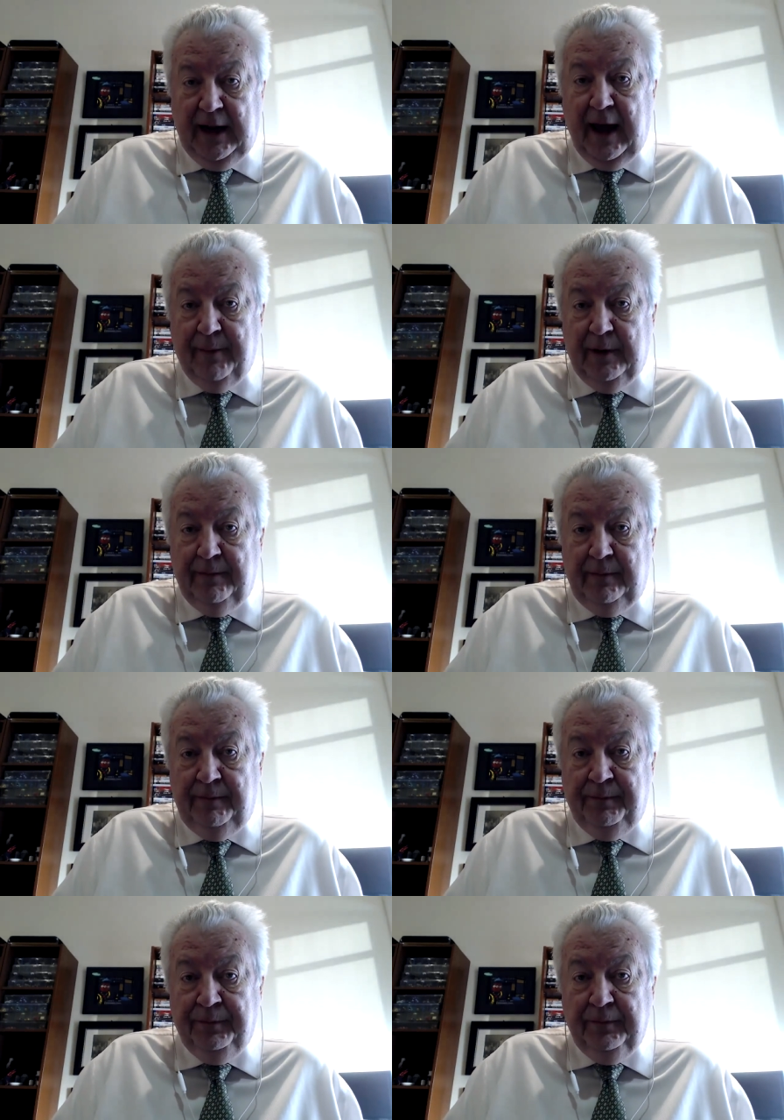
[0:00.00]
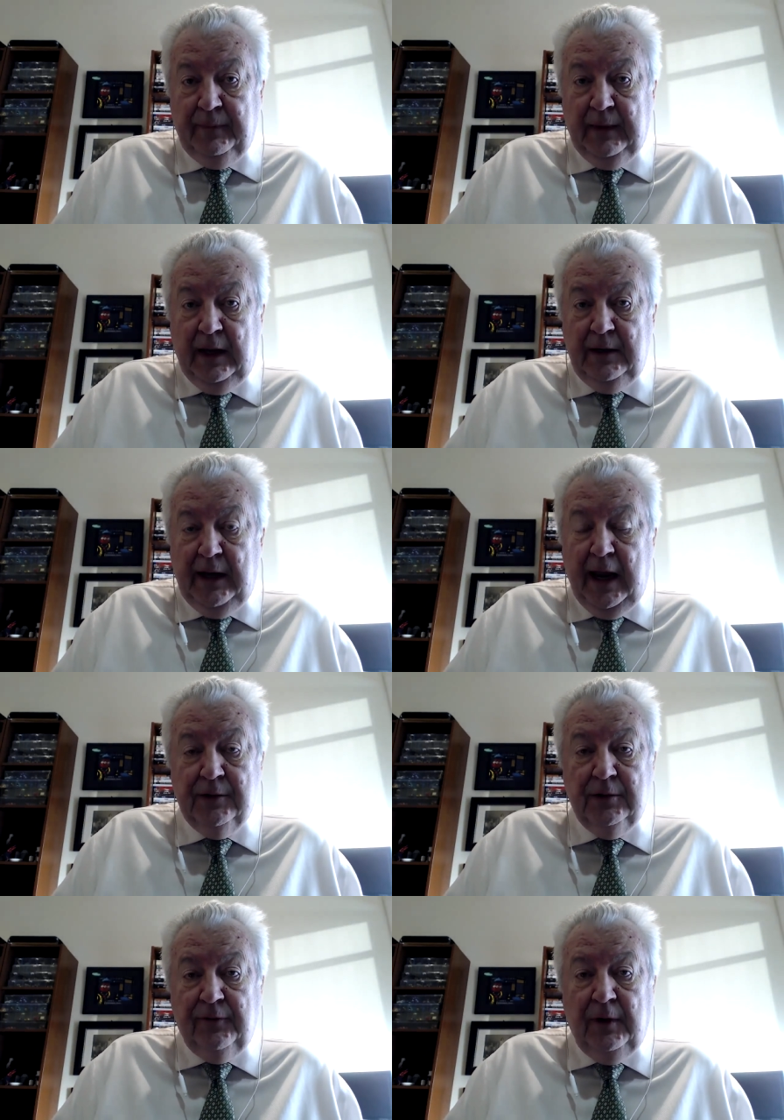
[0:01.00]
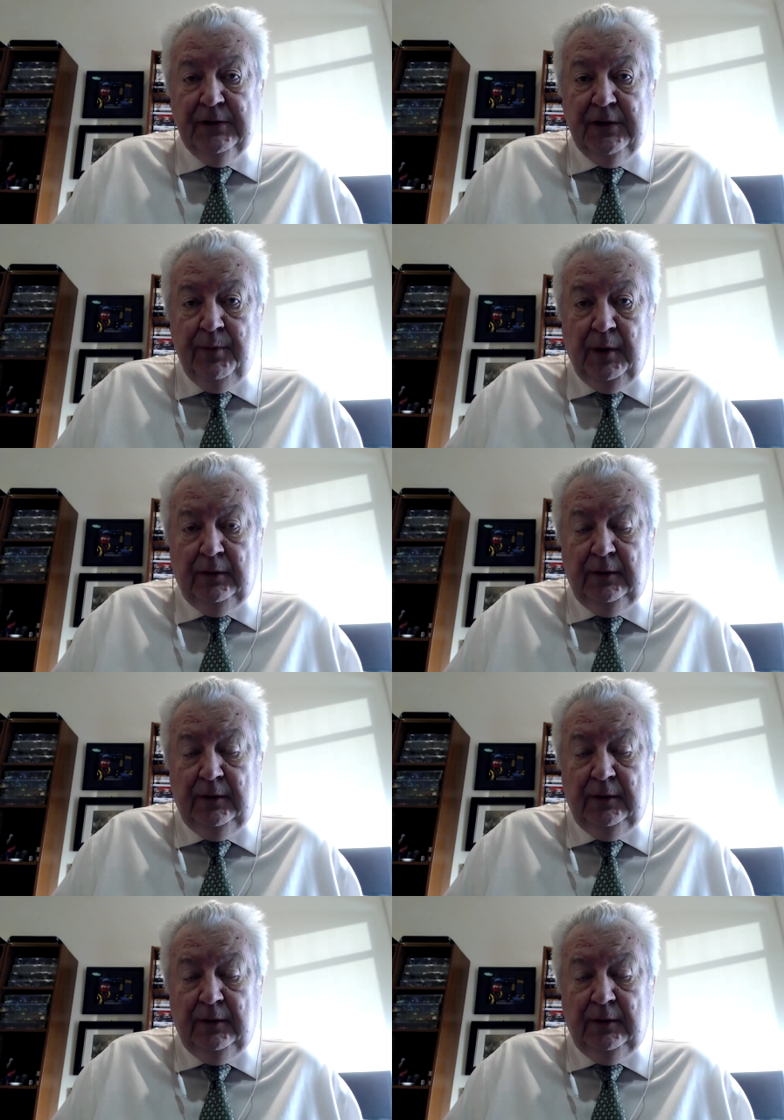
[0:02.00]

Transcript: happen. And the answer is very simple.